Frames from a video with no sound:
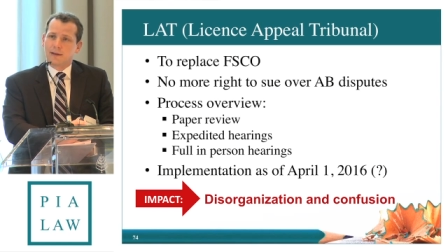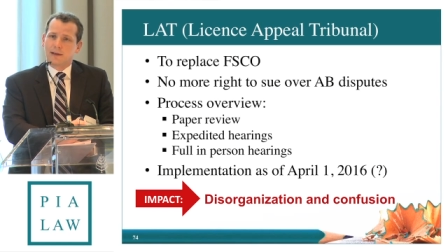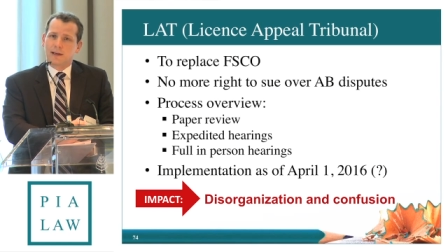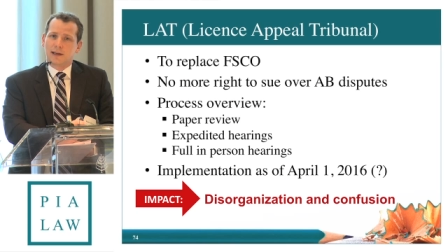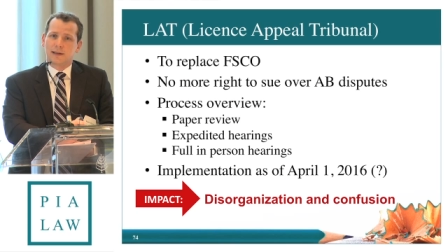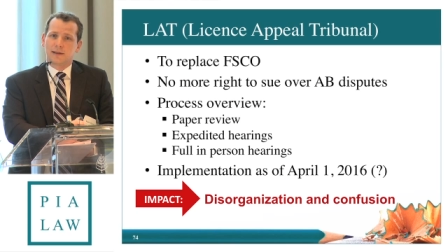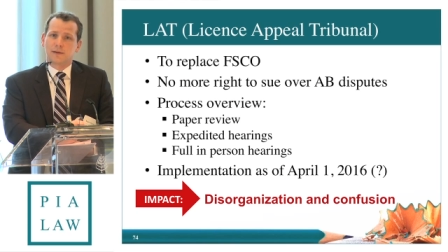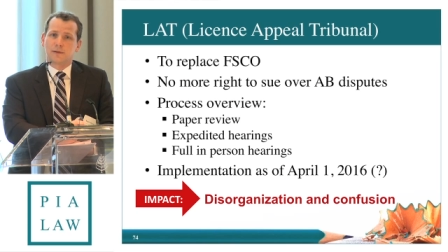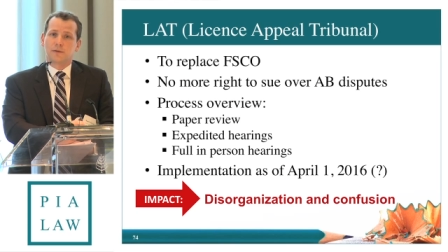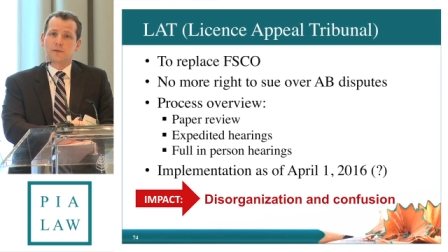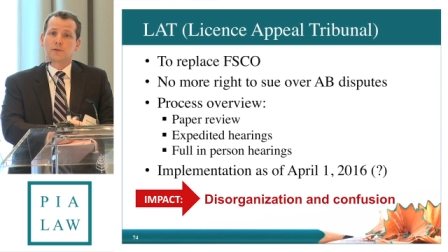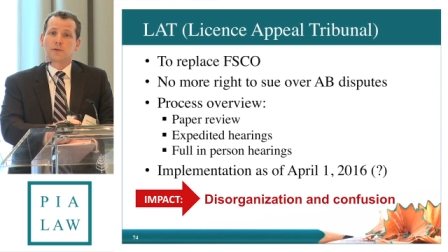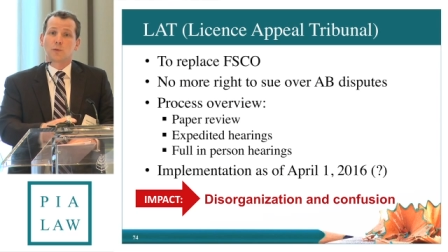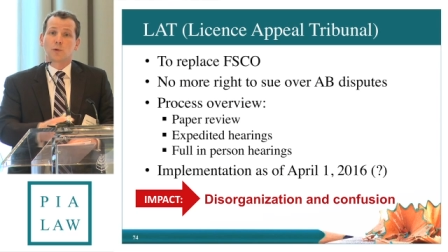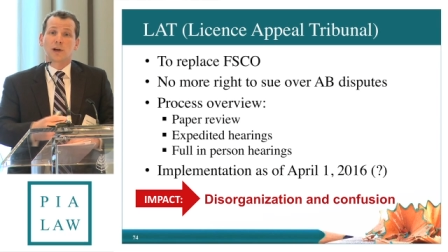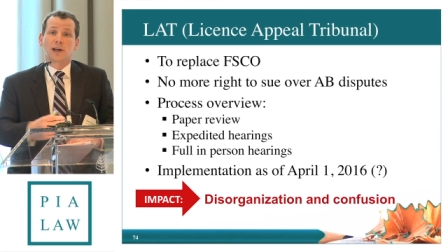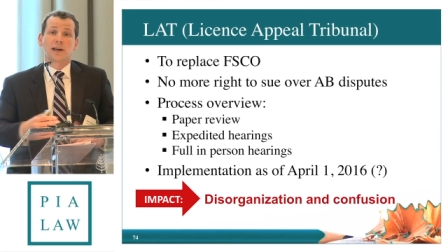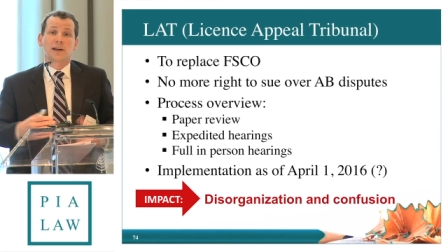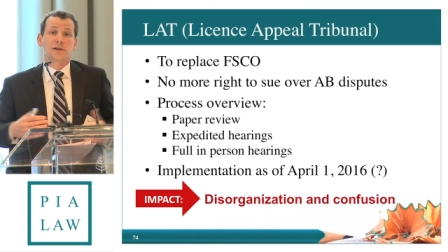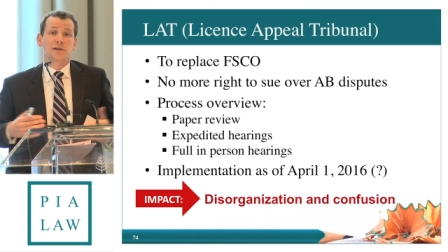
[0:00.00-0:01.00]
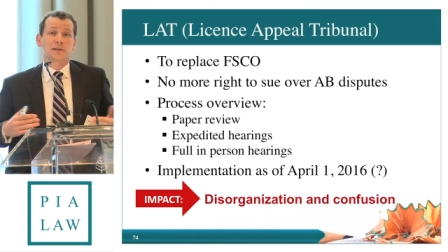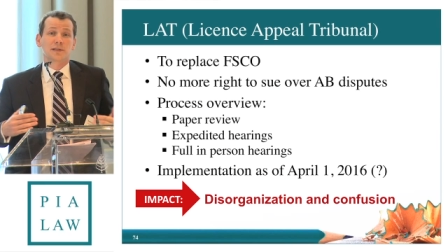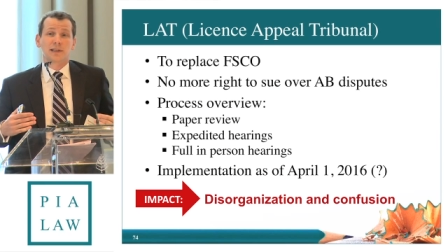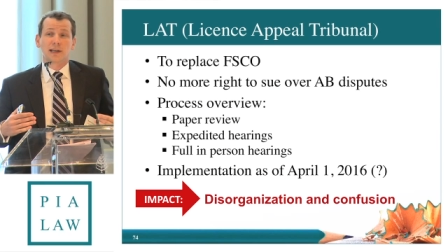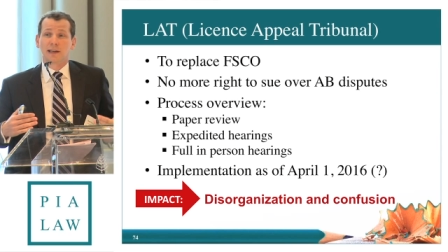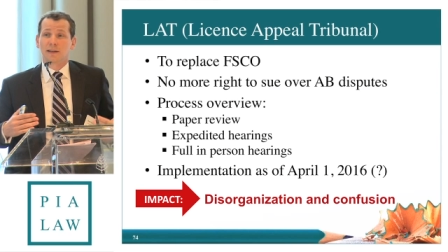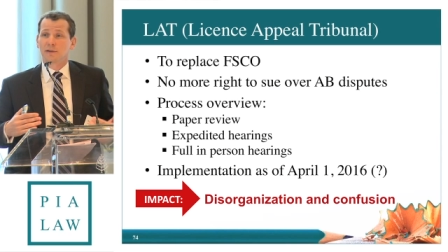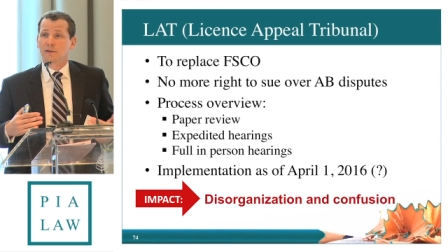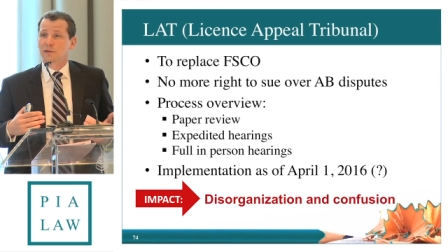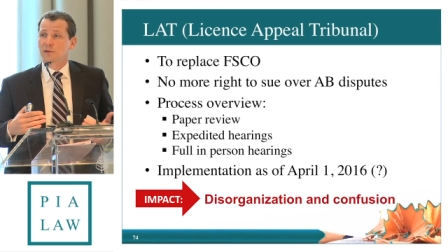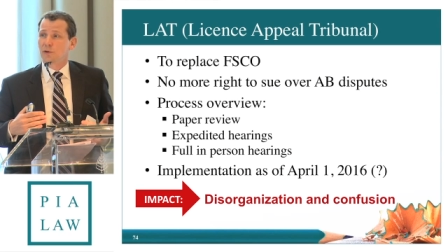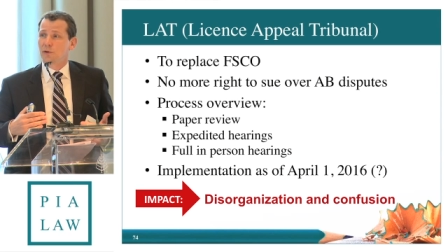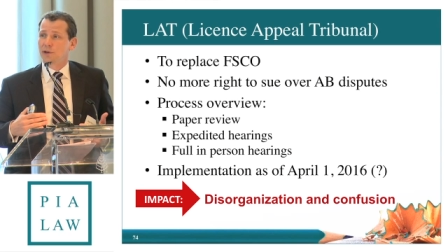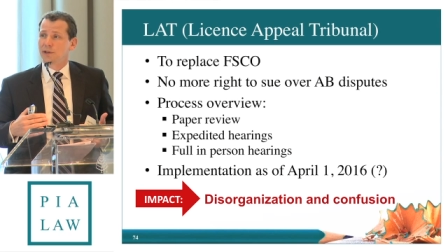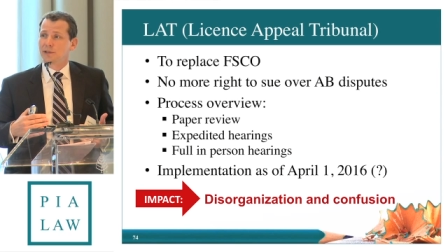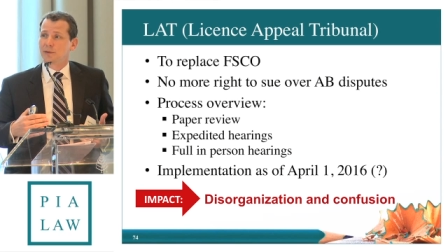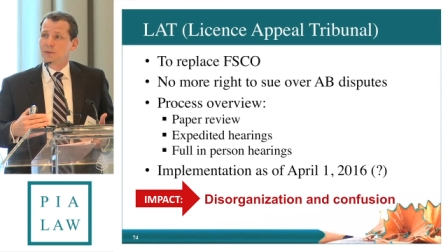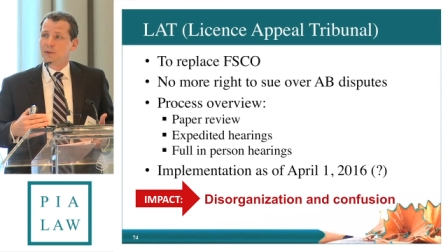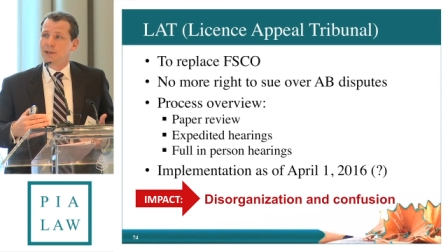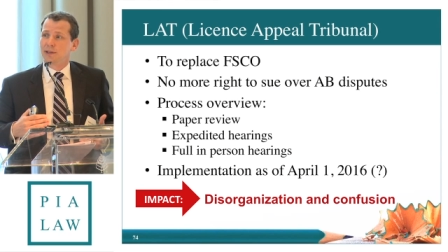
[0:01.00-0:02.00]
And from what I understand, there's
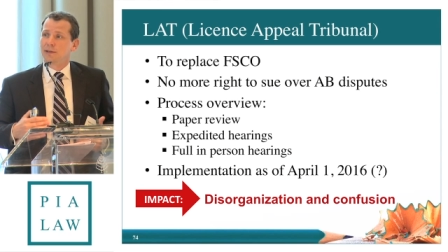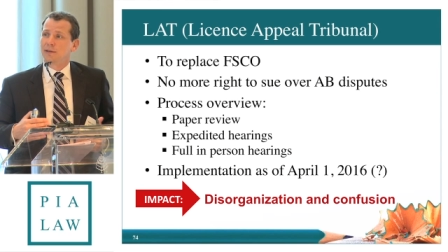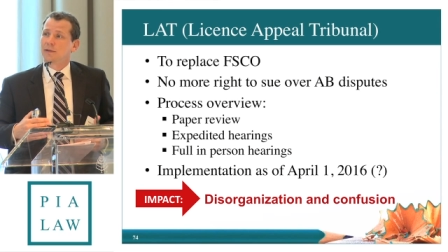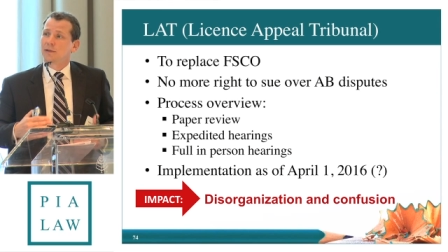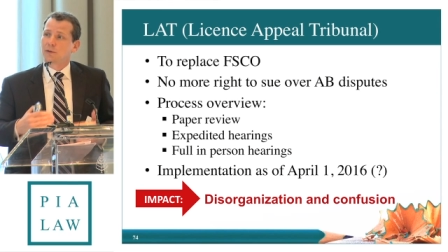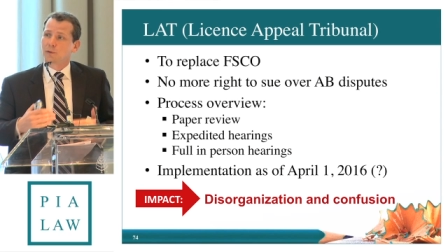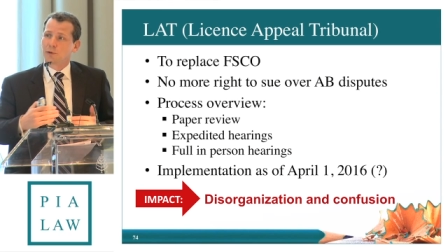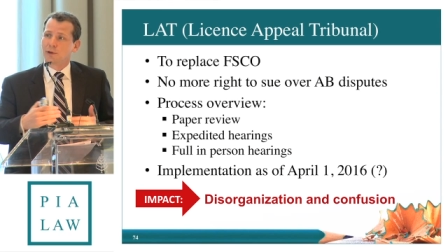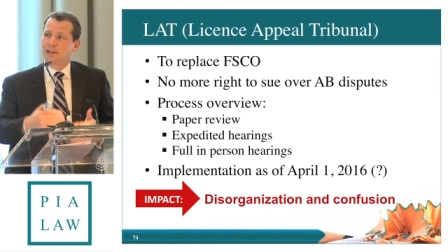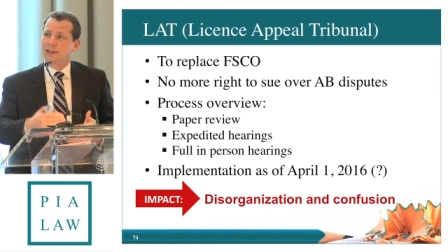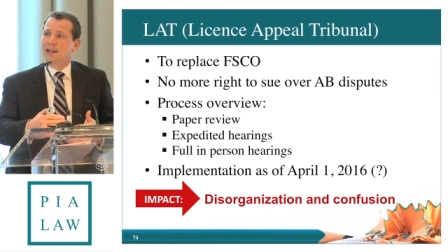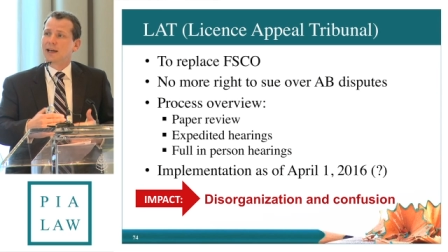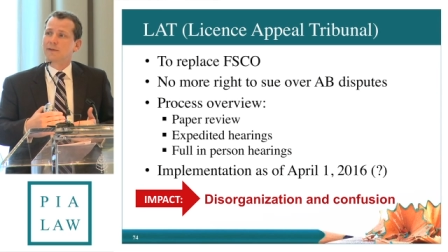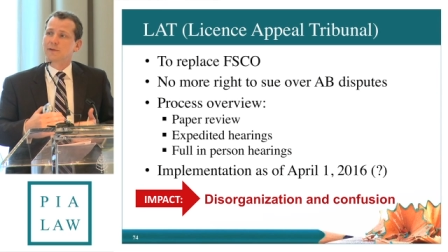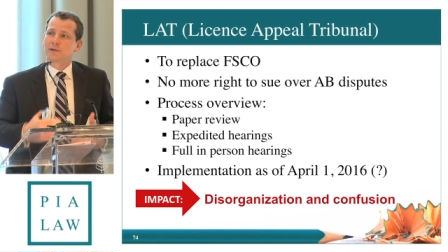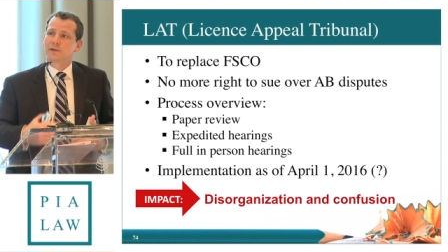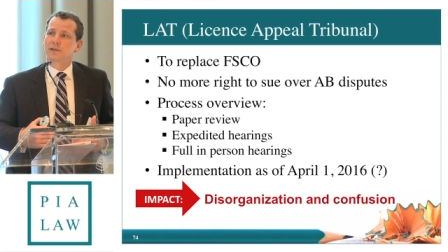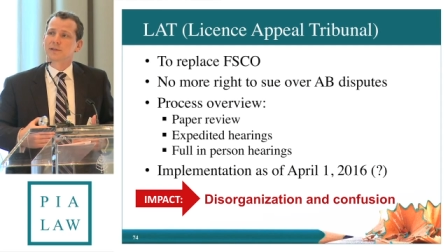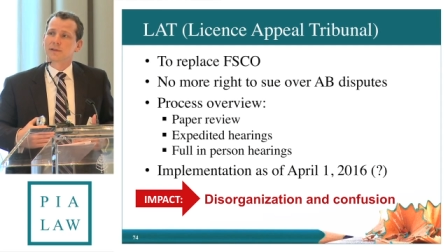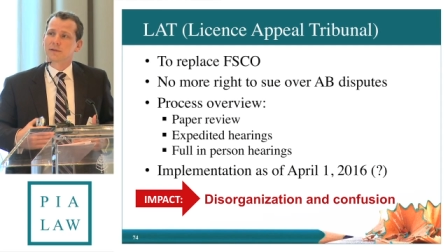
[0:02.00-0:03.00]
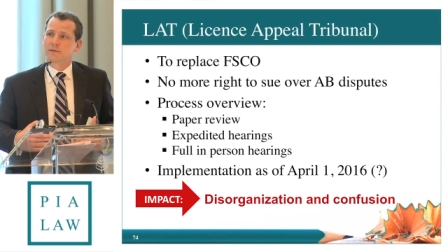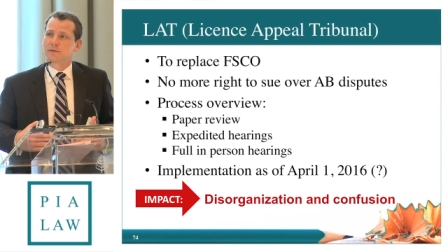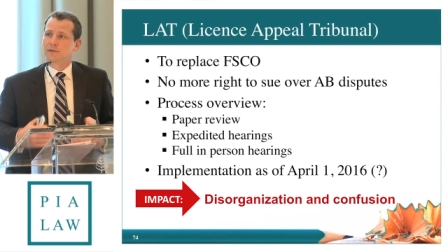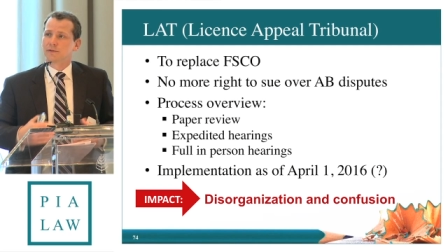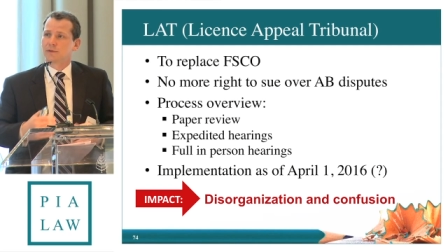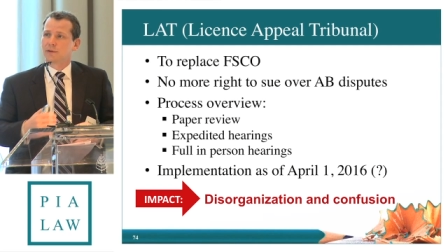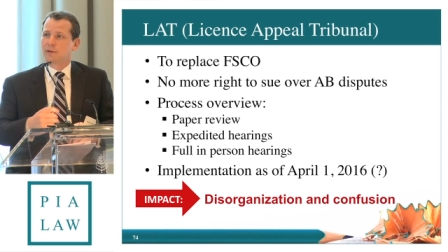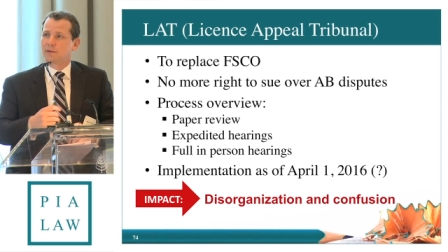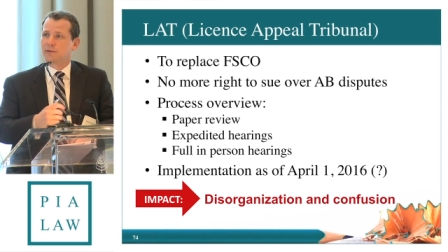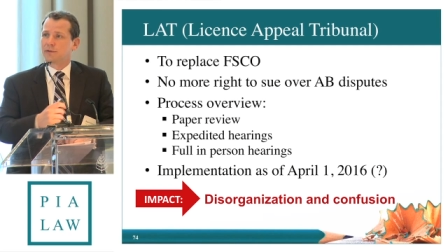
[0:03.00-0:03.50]
going to be 3 levels of